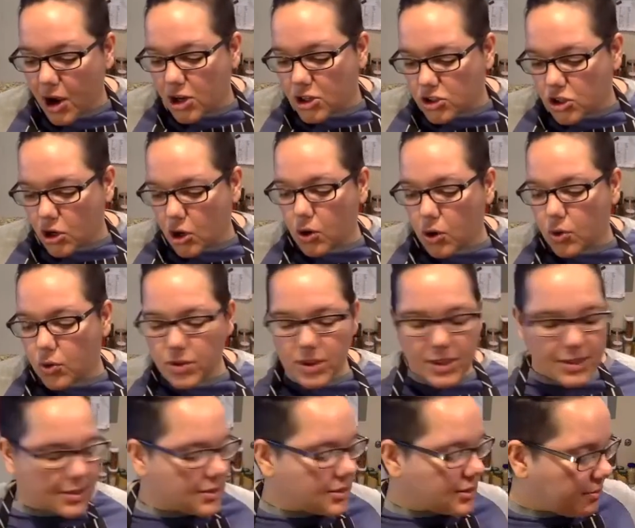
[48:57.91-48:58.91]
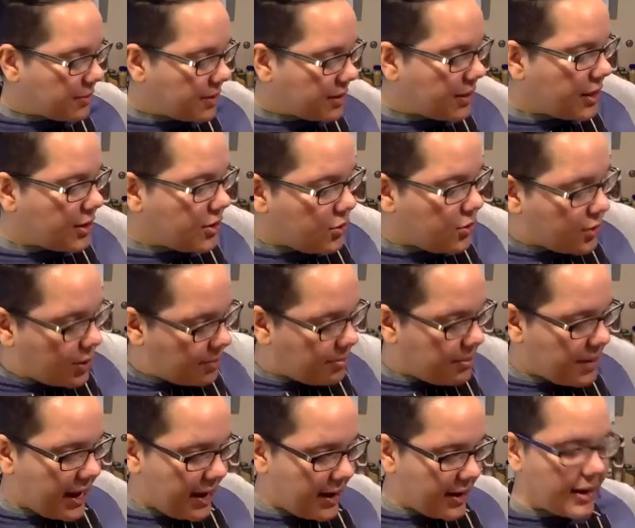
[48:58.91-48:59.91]
So this is something that you can
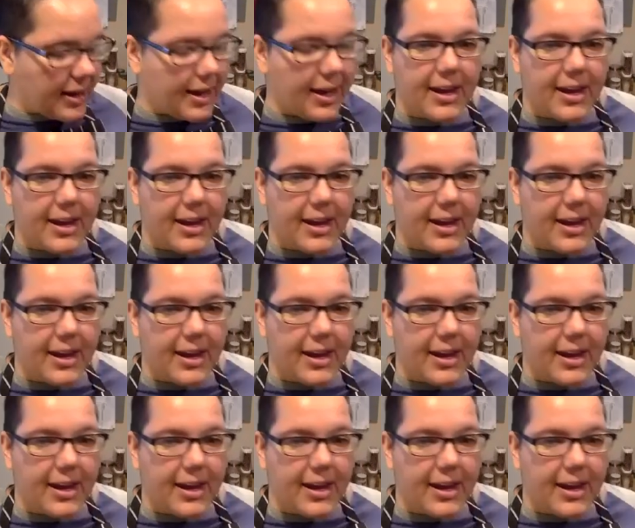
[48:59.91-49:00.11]
make.